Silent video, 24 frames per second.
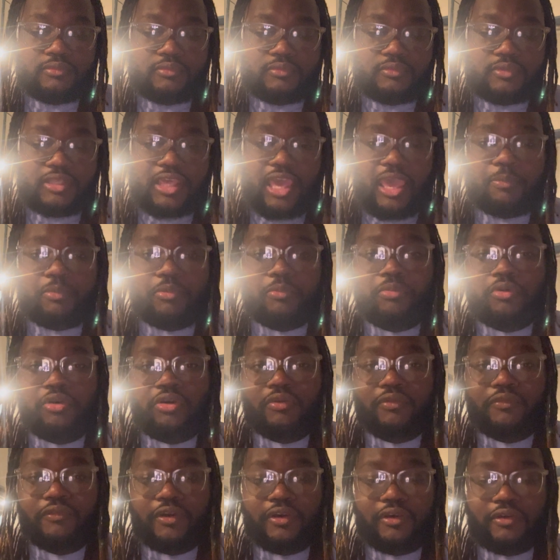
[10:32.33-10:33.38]

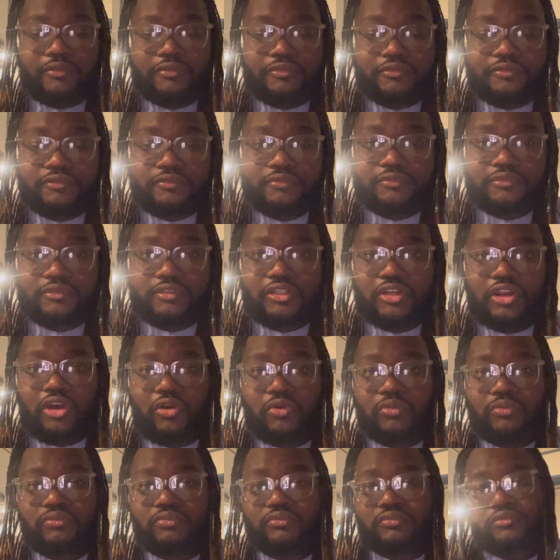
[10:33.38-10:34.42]
capable of,
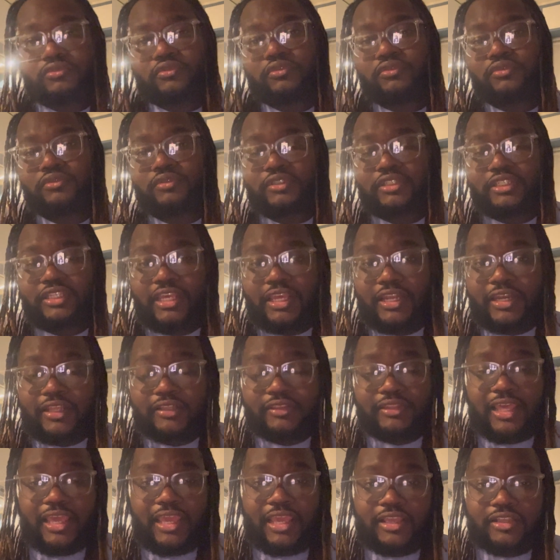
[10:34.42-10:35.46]
getting the
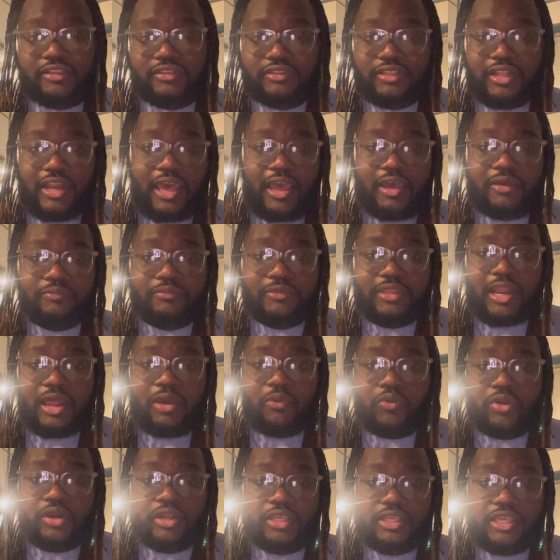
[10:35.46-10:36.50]
things that I
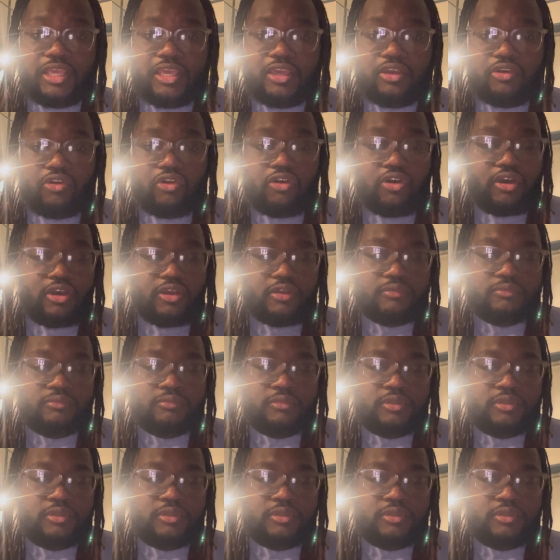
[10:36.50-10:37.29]
want to get, or